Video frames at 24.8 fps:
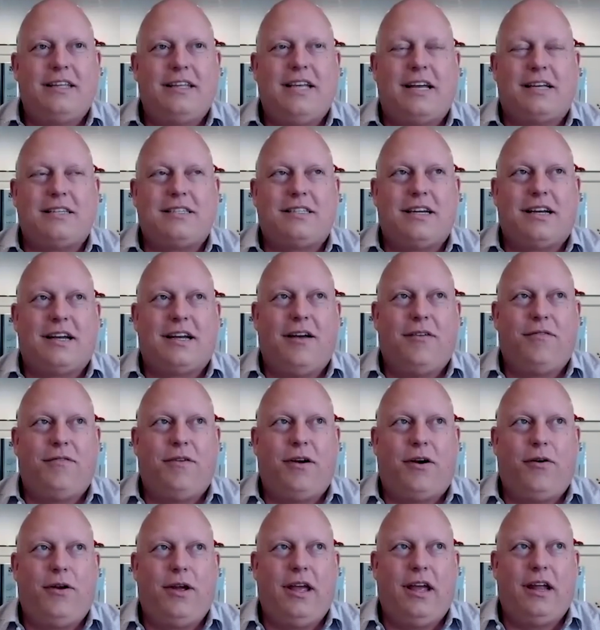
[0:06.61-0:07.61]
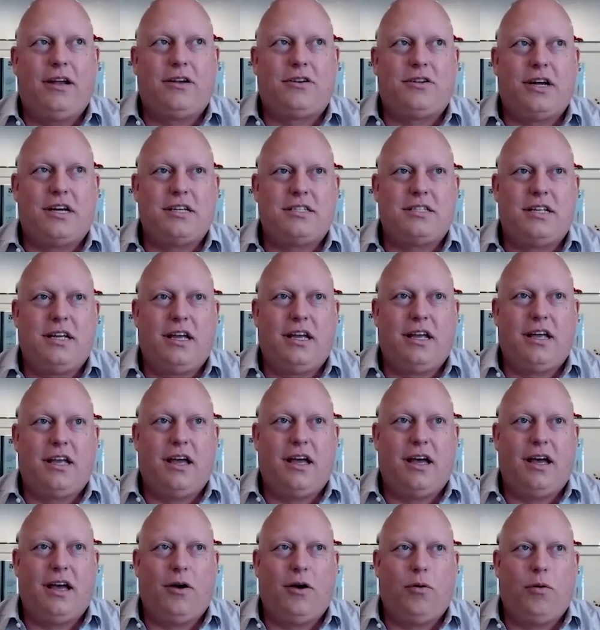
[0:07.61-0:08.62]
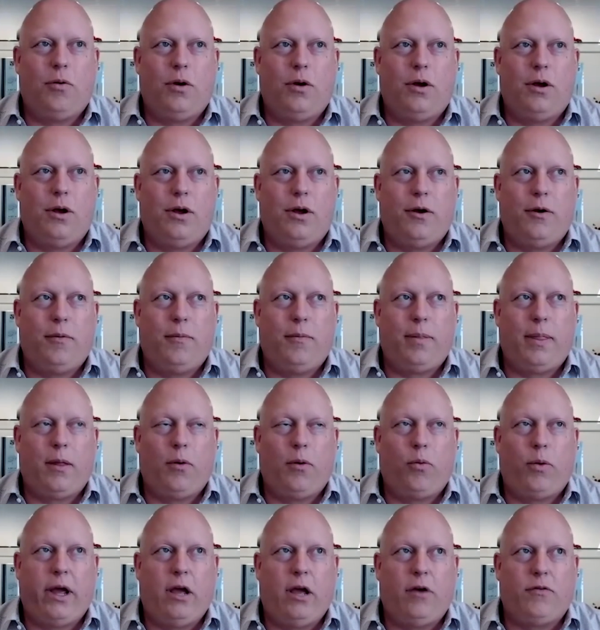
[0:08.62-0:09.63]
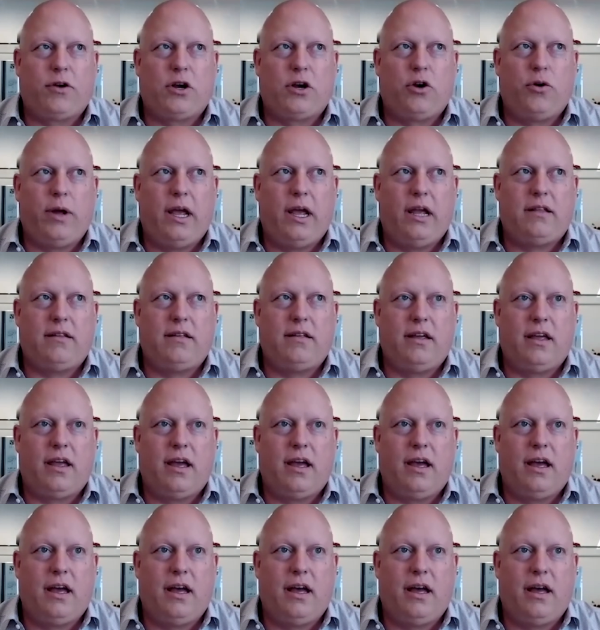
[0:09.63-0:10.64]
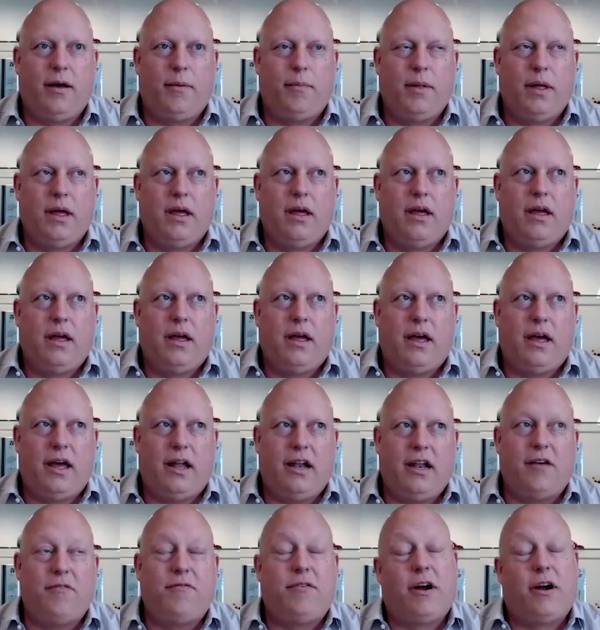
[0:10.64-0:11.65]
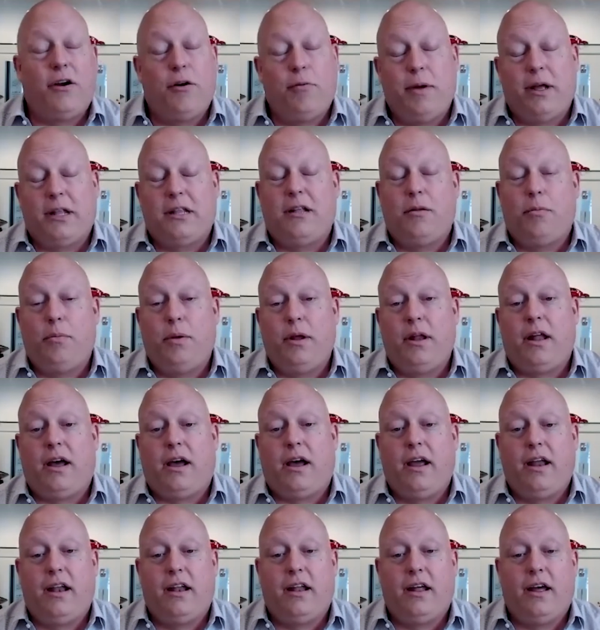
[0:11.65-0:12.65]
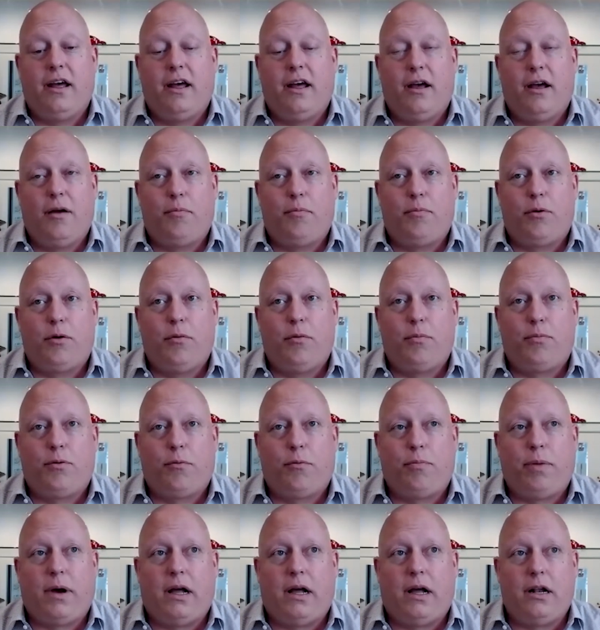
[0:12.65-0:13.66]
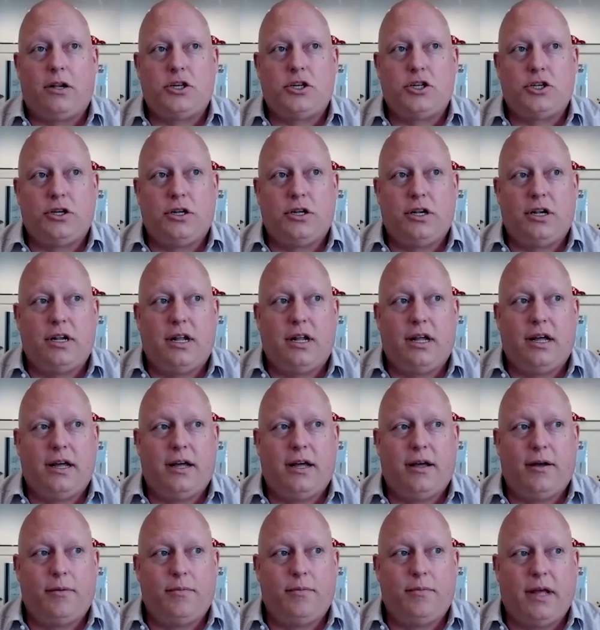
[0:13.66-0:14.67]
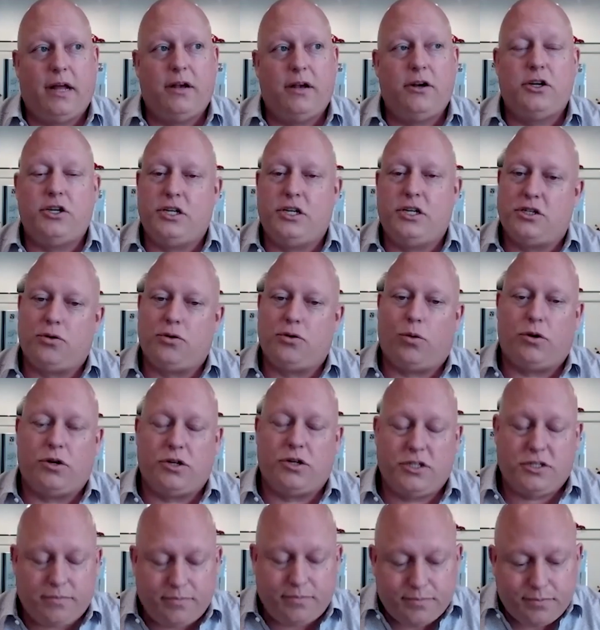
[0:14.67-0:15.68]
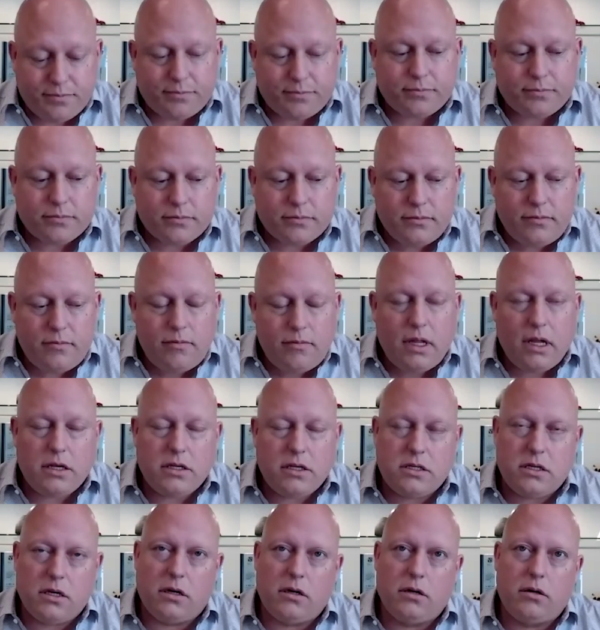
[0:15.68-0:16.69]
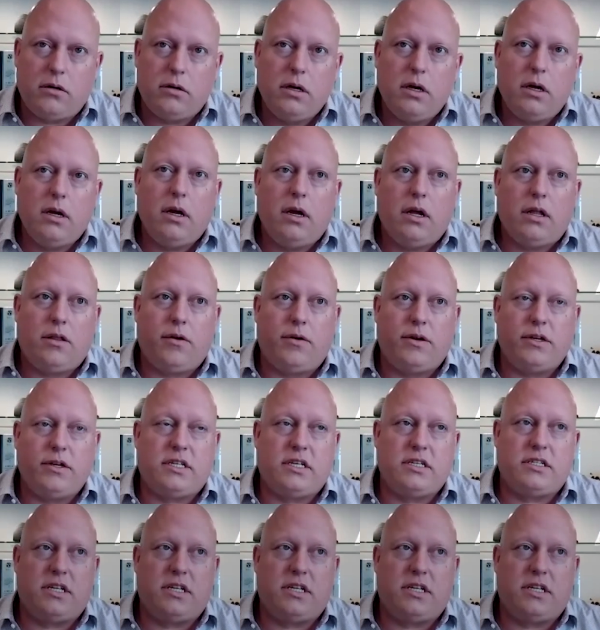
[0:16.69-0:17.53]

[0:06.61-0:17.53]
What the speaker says: just a very interesting way of creating an environmental benign propulsion energy source. So there is this